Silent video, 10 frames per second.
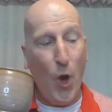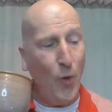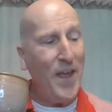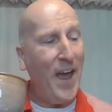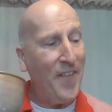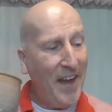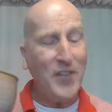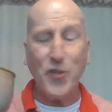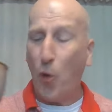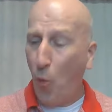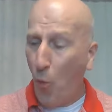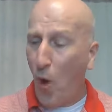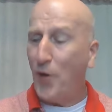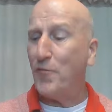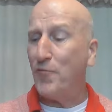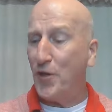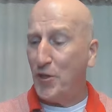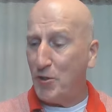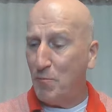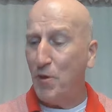Oh yeah, that is a wonderfully
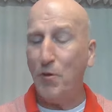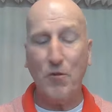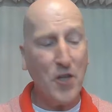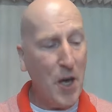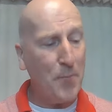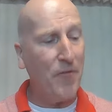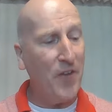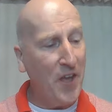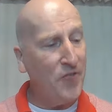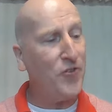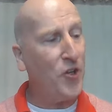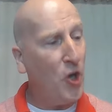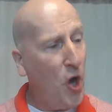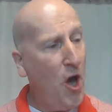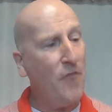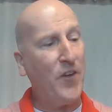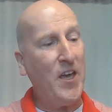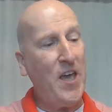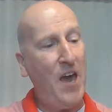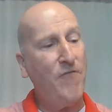smooth cup of instant
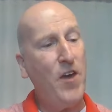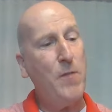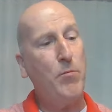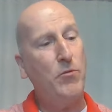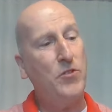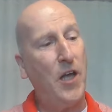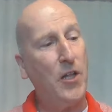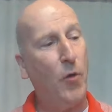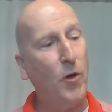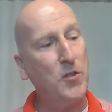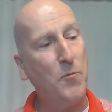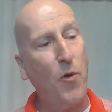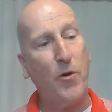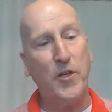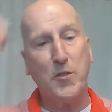coffee. Cafe Bustelo, once more,